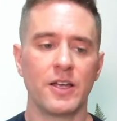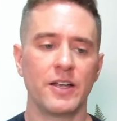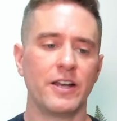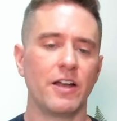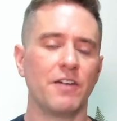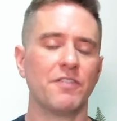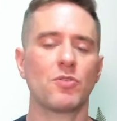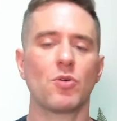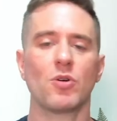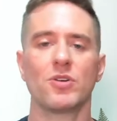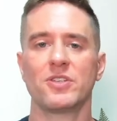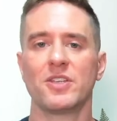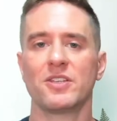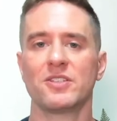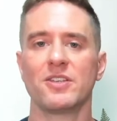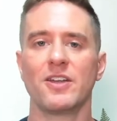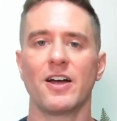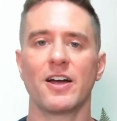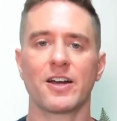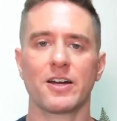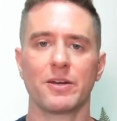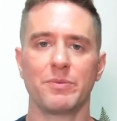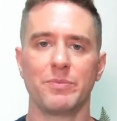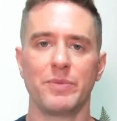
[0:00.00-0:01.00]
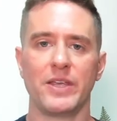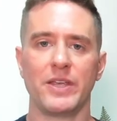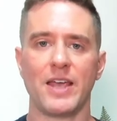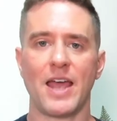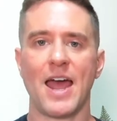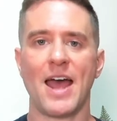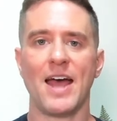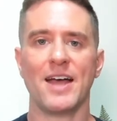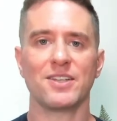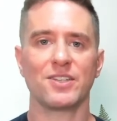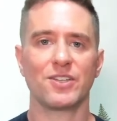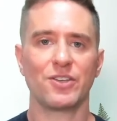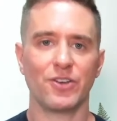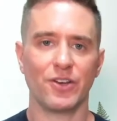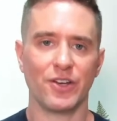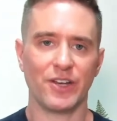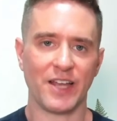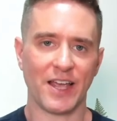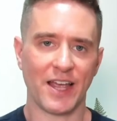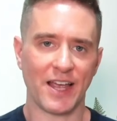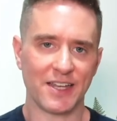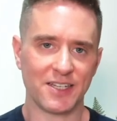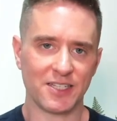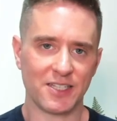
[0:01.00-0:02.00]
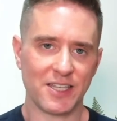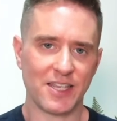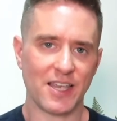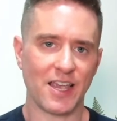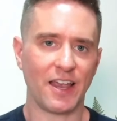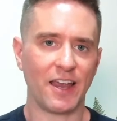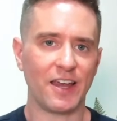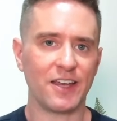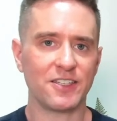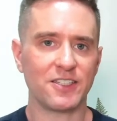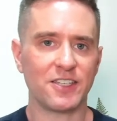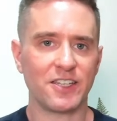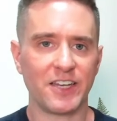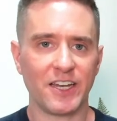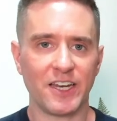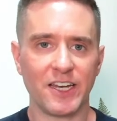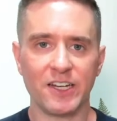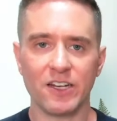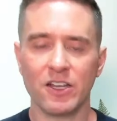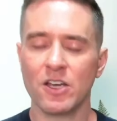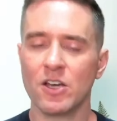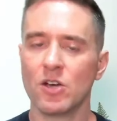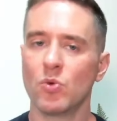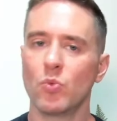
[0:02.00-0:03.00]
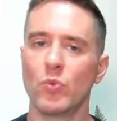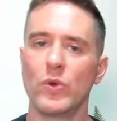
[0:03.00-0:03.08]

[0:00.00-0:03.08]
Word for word: Now, of course, it's not going to be as good as the 18.